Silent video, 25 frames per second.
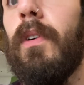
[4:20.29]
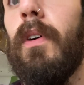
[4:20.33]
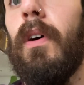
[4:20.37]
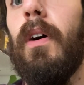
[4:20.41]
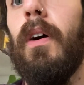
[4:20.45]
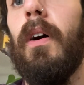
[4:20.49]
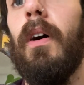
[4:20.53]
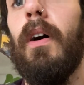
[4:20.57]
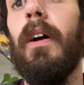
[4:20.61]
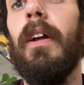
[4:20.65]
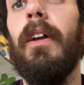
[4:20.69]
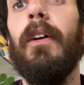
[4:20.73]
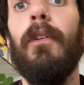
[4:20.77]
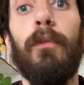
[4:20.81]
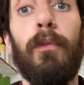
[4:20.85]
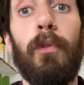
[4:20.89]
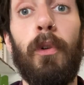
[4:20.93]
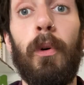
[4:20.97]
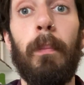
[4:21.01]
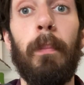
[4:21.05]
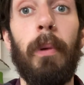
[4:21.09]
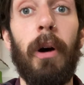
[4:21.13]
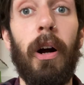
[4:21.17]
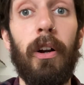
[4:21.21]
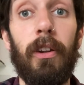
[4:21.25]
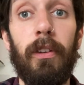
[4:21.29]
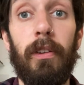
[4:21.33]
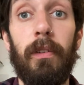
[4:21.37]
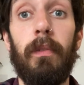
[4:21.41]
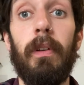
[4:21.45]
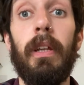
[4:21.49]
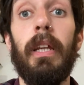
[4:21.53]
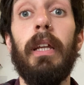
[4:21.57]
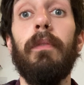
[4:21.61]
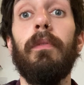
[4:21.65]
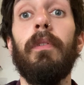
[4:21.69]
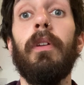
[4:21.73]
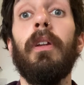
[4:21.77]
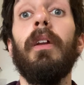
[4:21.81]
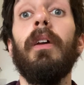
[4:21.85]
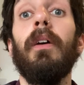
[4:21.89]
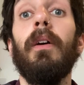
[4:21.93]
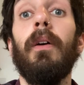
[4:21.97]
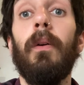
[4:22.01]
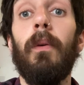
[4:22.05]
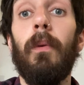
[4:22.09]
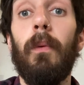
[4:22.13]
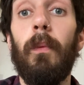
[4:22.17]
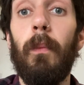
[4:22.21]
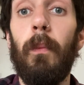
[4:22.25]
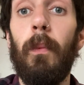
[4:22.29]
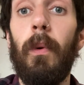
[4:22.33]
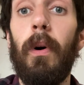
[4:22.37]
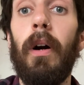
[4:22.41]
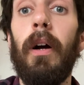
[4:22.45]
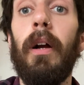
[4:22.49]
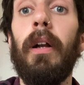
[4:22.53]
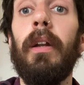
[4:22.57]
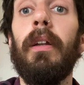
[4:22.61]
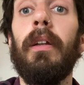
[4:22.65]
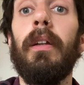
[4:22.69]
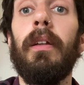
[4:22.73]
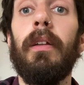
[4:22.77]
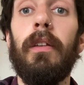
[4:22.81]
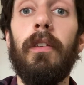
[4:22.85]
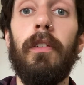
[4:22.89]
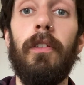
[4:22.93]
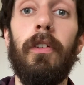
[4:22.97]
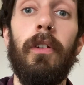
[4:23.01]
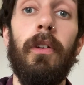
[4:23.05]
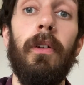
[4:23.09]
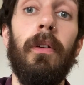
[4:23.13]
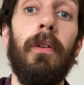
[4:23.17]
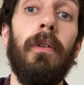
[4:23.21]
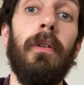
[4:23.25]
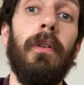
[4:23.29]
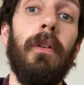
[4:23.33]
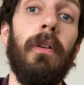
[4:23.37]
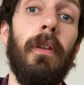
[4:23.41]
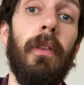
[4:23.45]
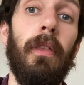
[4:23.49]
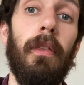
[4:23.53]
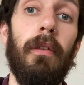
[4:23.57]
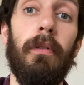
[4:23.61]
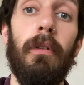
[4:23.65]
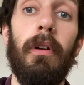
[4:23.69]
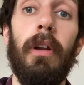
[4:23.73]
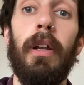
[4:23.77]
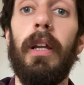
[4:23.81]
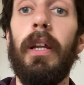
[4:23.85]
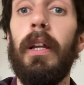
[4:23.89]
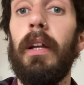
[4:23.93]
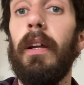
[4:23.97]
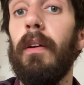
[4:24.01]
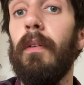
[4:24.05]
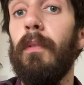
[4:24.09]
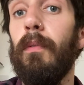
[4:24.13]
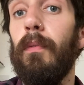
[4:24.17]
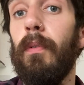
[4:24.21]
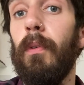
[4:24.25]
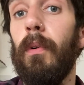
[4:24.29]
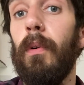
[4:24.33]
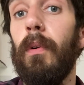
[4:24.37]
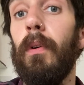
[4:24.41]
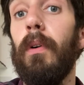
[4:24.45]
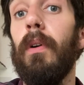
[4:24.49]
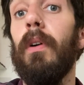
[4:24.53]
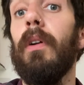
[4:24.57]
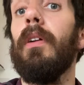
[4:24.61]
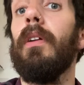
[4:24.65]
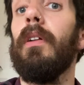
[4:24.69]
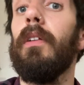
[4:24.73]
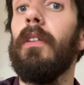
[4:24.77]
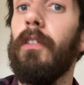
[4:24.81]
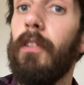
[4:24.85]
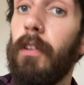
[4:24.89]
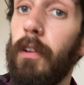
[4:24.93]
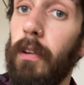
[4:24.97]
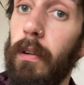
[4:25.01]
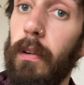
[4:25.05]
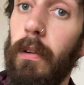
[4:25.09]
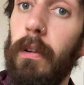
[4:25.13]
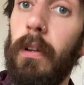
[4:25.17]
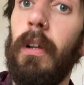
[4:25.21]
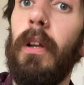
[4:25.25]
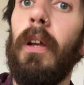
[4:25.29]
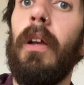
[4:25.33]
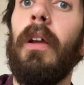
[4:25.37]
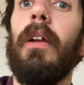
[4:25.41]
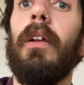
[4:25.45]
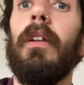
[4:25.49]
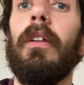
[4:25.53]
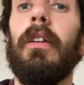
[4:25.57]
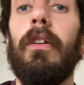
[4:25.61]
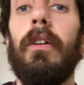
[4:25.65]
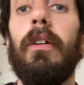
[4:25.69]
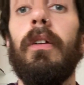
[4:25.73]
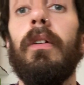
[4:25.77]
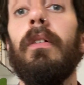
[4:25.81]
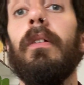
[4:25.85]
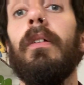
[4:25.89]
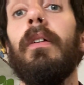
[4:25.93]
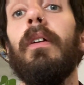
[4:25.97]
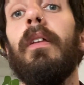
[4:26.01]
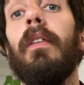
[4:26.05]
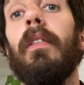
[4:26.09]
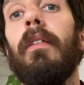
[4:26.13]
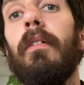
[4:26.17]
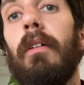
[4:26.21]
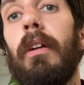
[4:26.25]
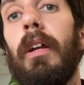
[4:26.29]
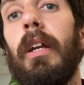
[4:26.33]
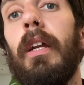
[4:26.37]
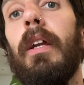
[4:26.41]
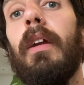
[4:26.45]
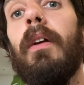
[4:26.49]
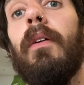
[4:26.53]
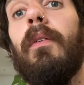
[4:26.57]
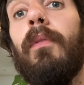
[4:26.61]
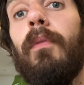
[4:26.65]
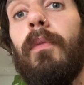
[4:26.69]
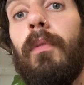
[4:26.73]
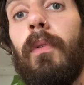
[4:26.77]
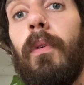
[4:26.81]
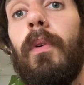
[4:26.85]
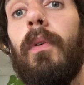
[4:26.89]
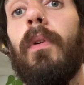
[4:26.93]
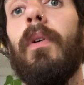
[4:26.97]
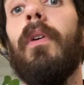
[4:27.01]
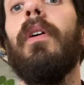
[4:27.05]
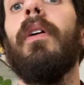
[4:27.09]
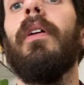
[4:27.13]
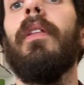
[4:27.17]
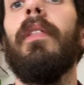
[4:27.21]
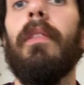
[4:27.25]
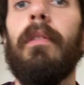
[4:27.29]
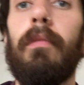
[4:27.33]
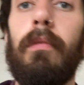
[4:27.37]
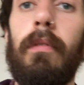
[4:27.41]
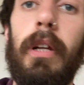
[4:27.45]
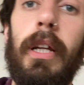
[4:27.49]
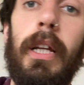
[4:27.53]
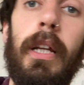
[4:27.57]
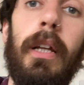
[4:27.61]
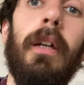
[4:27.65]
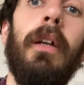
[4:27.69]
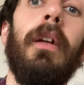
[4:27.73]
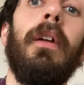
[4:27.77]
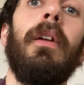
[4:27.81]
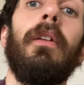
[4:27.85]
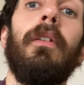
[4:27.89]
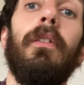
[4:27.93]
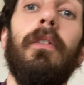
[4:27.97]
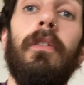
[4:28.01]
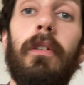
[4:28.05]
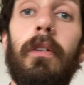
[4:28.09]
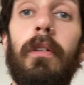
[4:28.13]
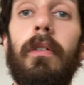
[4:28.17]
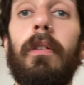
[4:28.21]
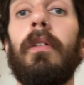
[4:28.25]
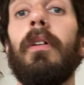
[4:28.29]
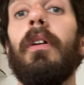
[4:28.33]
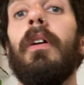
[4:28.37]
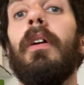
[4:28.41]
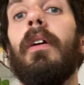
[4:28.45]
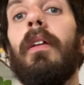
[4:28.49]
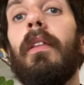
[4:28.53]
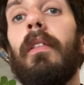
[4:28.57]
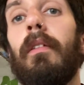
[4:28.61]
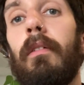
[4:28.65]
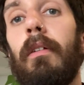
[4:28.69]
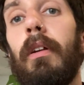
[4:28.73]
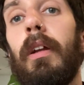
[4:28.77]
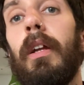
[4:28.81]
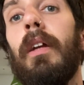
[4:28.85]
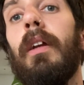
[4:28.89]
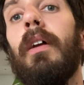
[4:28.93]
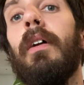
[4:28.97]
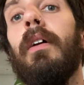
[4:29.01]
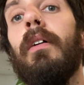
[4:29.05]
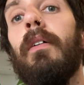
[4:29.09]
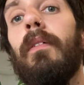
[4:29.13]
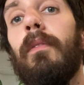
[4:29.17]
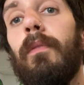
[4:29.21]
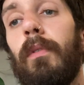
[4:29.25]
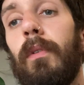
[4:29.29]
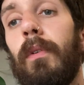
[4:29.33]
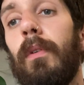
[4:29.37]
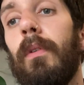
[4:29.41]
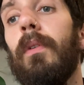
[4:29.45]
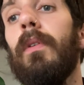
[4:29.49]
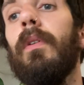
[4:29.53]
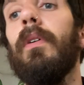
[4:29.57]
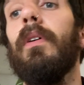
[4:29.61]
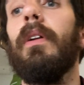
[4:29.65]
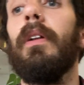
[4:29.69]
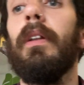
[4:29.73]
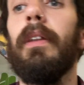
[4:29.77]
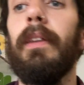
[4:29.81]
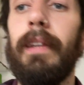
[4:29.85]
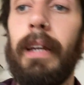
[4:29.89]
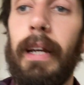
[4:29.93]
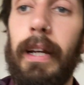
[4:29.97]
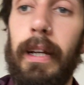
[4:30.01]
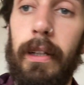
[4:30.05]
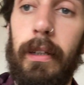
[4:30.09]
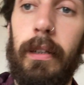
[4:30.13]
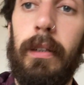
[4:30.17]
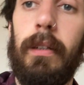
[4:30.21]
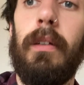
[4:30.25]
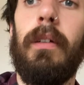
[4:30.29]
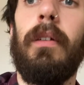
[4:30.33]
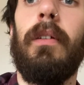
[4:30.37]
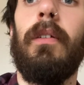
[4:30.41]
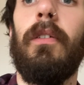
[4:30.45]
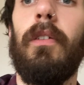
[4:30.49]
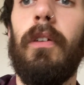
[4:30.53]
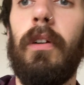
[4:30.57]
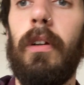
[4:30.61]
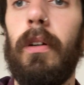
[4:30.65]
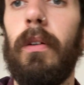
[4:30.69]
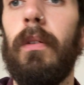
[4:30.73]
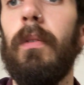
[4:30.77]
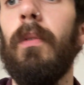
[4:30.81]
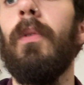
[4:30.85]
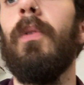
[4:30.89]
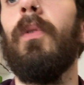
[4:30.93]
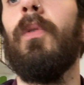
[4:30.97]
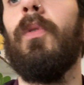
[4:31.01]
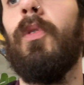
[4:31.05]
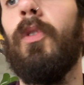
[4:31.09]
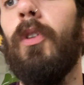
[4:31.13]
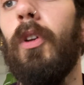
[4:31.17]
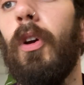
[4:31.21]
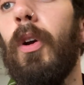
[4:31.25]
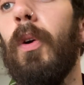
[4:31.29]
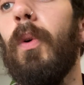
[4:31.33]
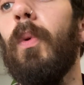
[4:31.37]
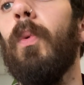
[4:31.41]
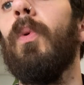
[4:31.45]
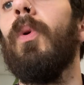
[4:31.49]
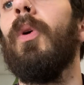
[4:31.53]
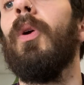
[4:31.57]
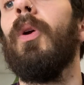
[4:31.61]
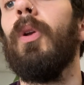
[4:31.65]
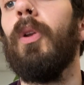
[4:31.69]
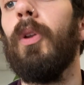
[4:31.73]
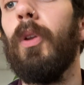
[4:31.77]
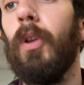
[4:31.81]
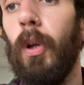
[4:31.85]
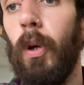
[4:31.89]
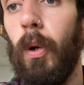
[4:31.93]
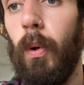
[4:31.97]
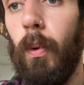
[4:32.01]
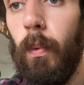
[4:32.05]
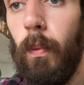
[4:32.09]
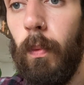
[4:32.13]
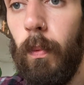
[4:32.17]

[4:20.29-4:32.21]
got 4 bars of it even. 1, 2, 3, 4, 2, 2, 3, 4, 3, 2, 3, 4, da, do, do, do.